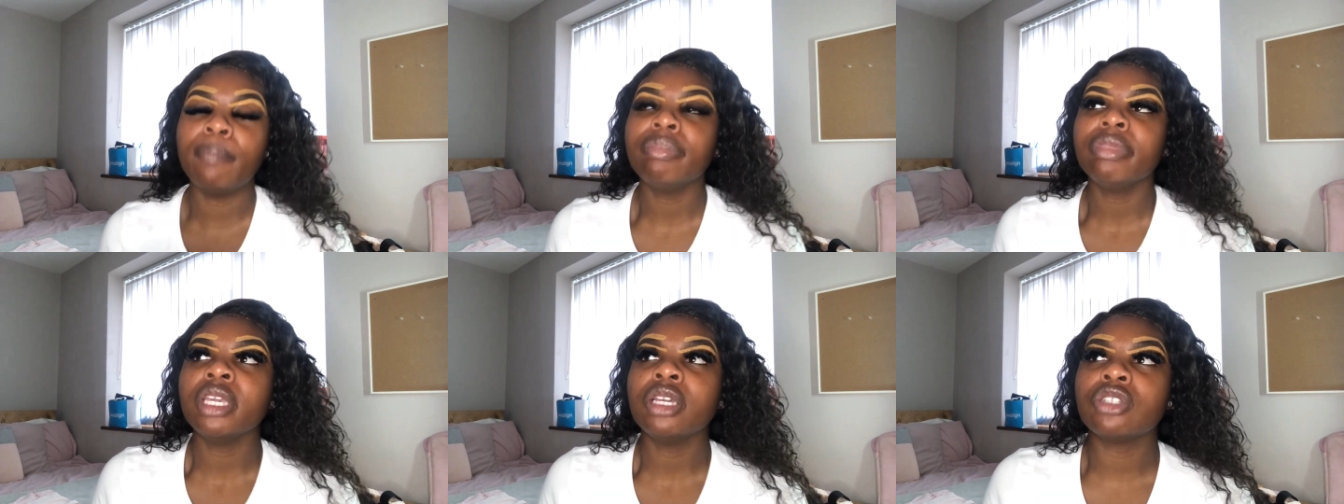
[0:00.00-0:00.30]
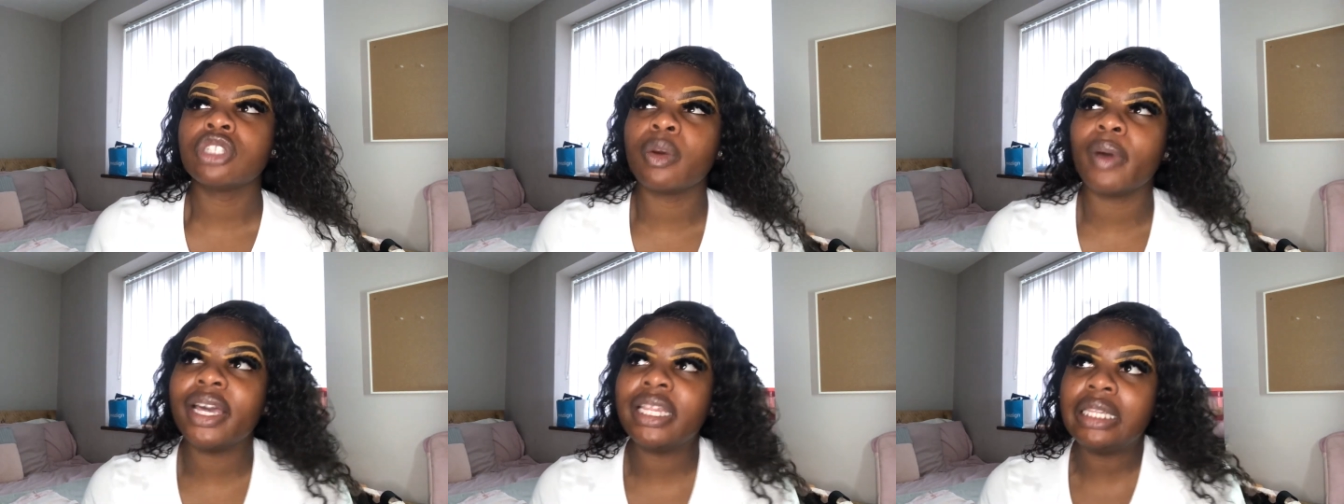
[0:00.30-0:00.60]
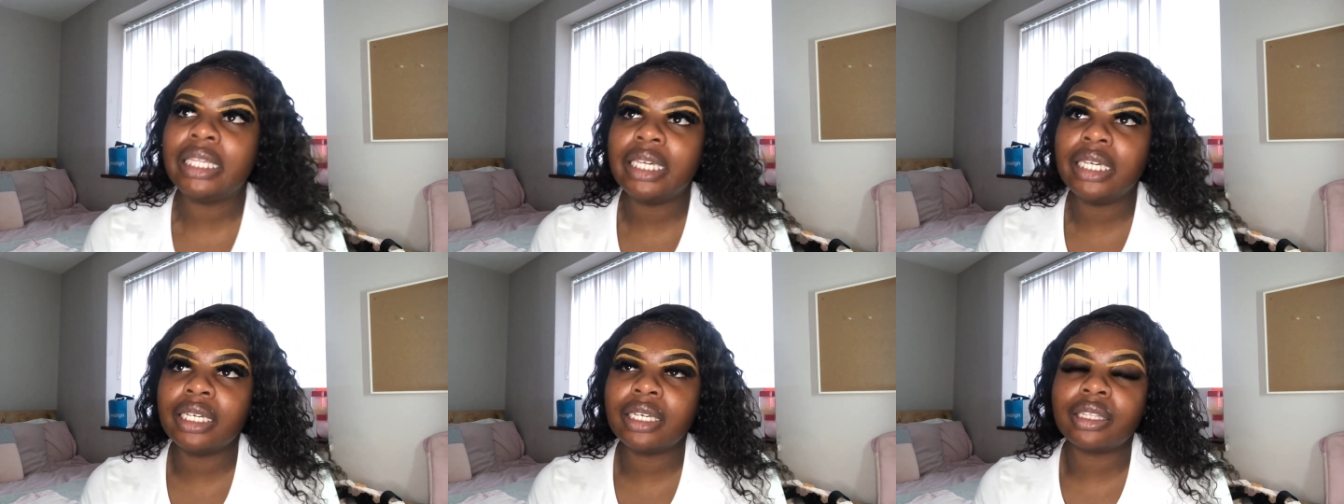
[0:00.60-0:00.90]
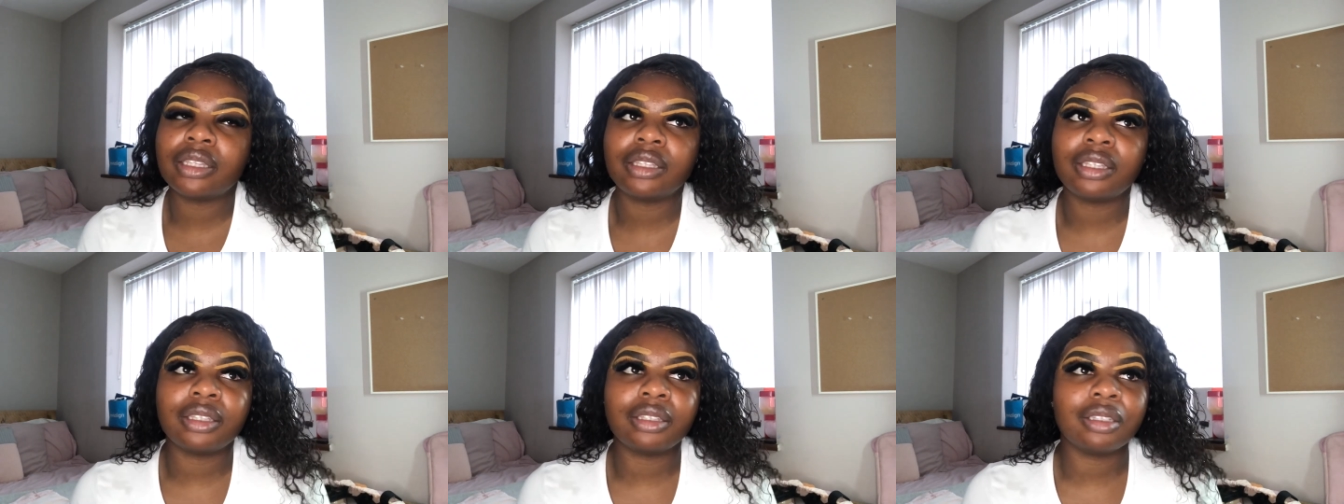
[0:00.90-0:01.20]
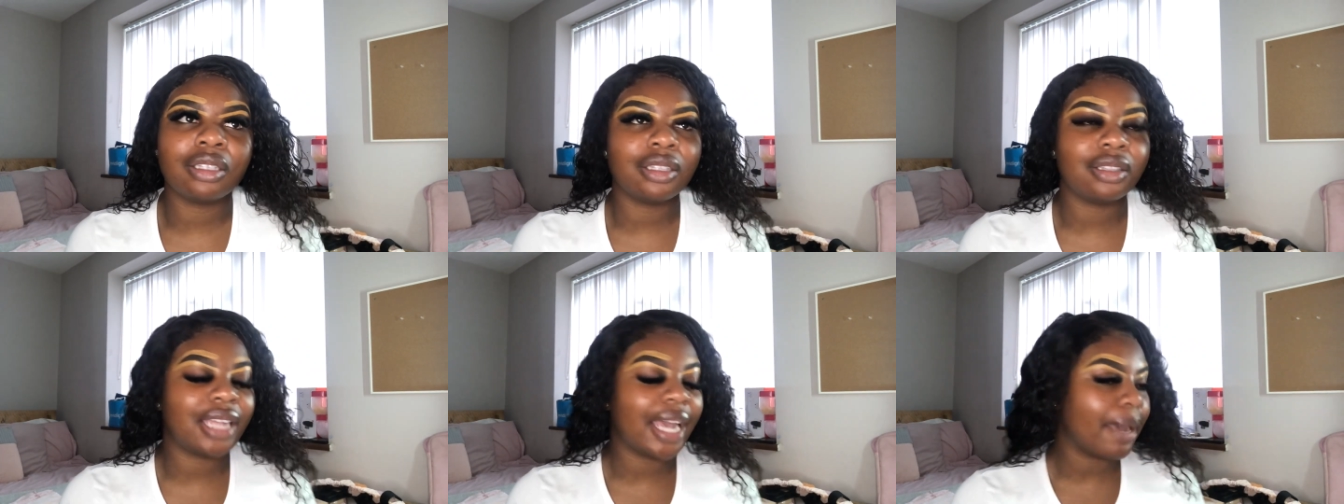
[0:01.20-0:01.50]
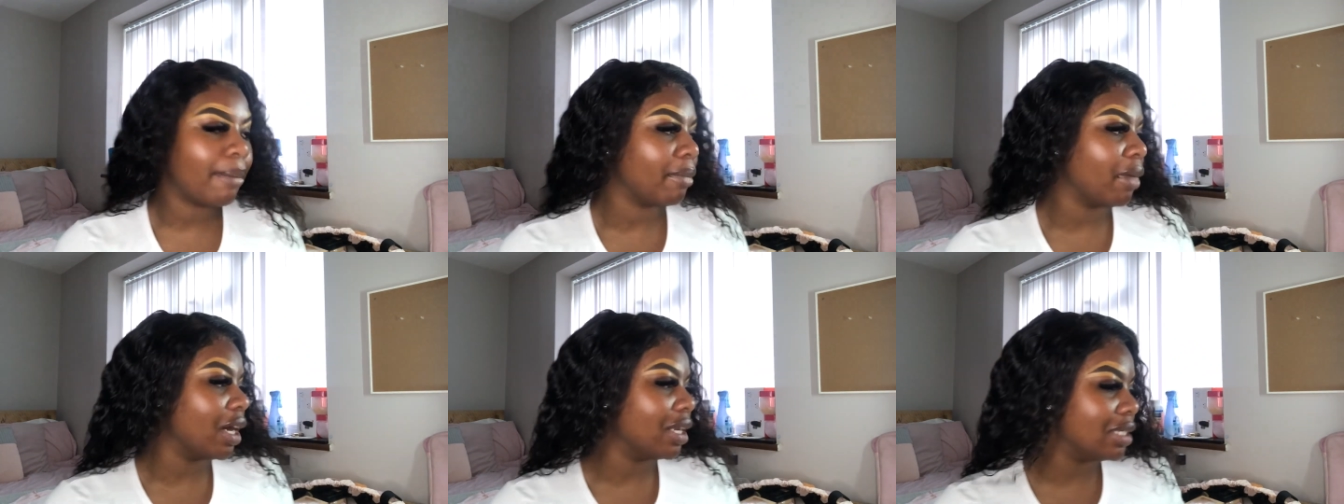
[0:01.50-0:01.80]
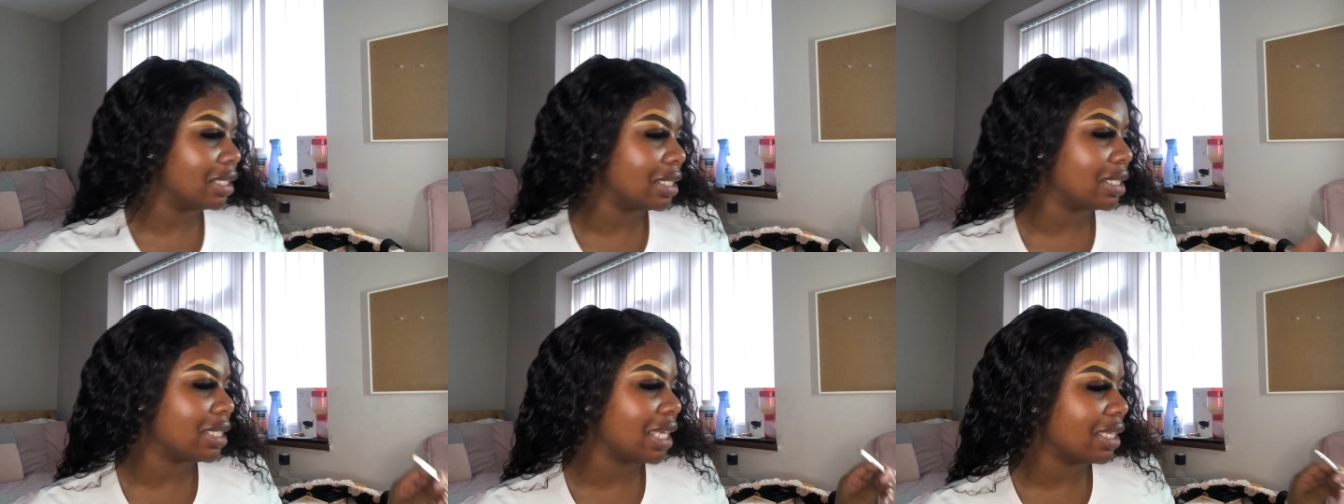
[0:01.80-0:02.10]
So I think them
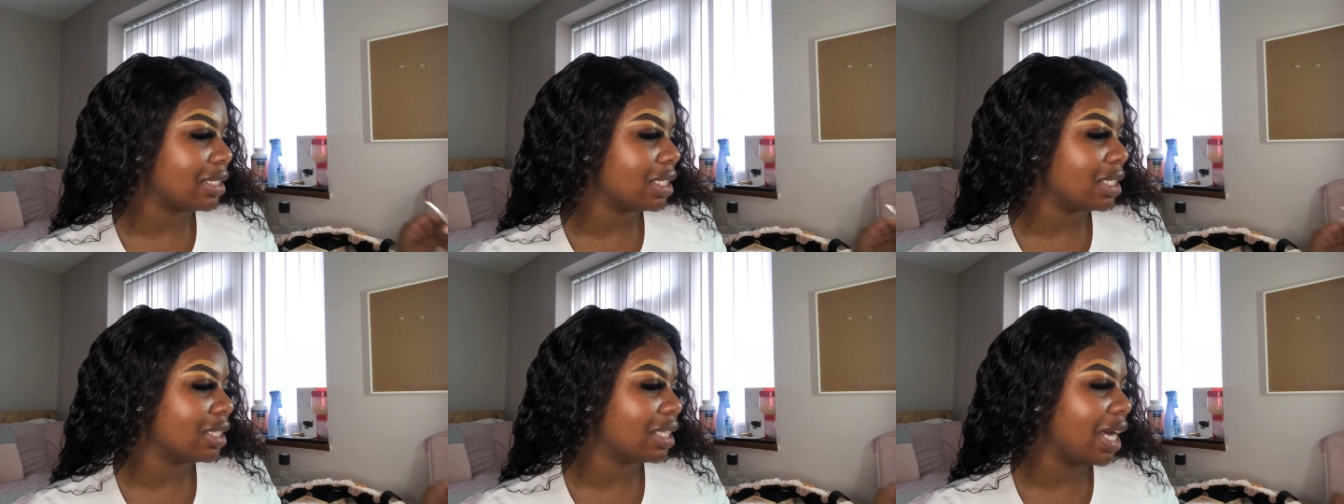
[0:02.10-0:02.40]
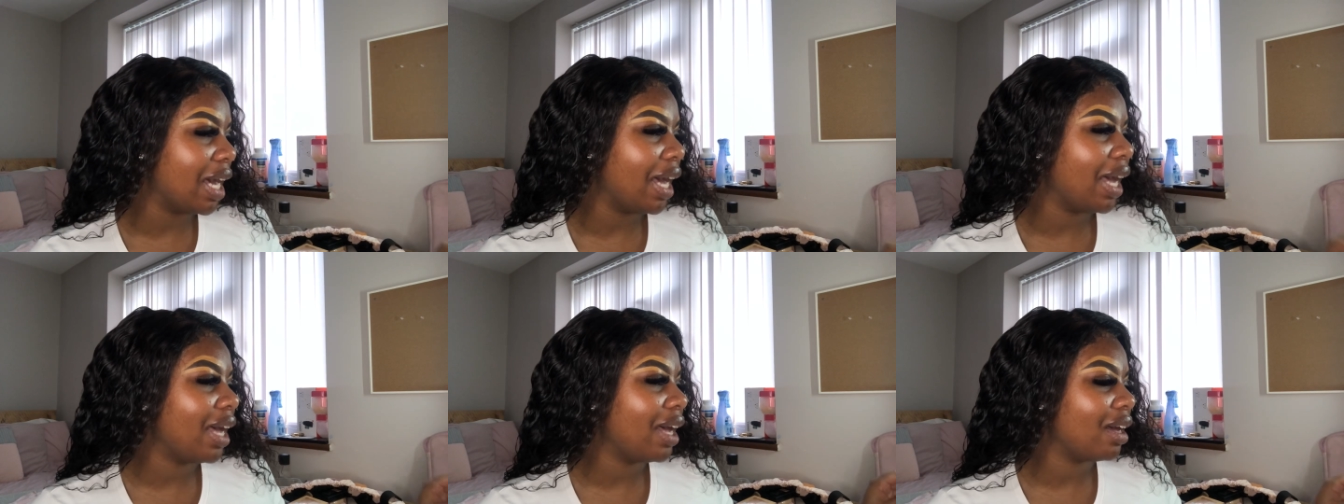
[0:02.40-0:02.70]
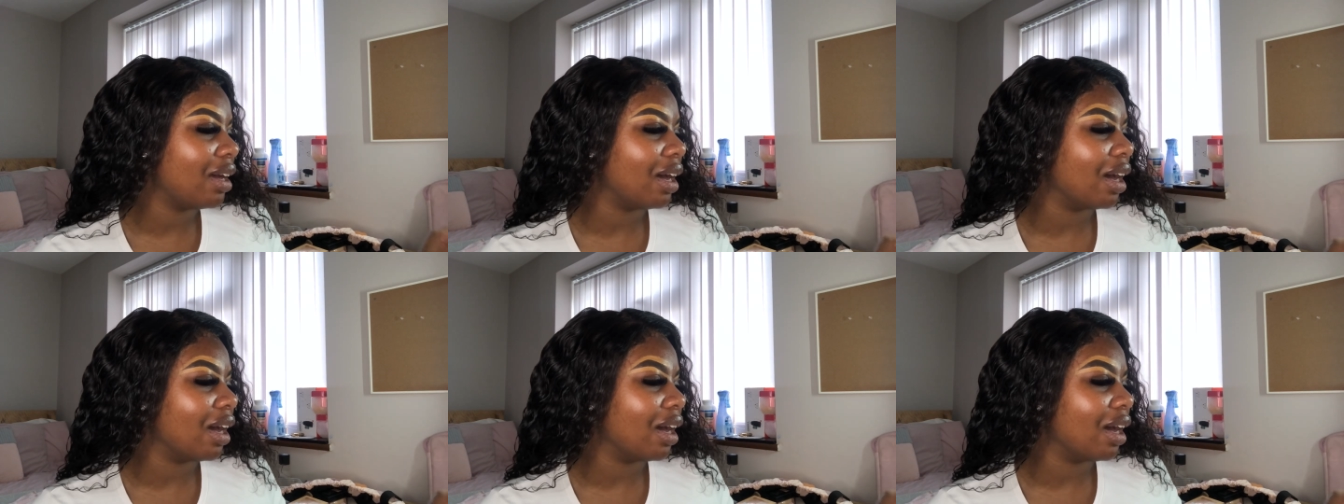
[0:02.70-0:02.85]
understanding that